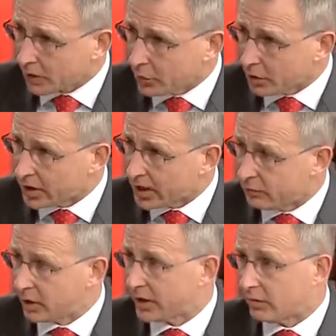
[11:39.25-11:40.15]
we already
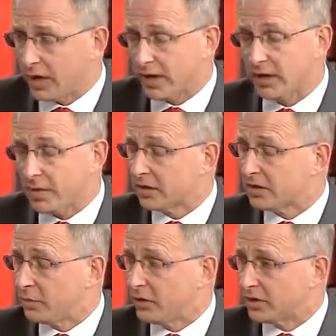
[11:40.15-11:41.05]
have well underway. Can I make
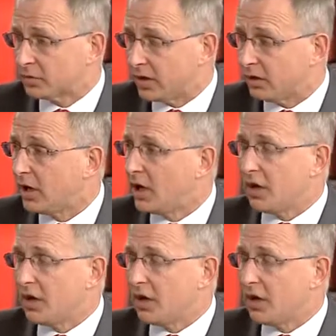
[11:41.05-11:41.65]
this point as well?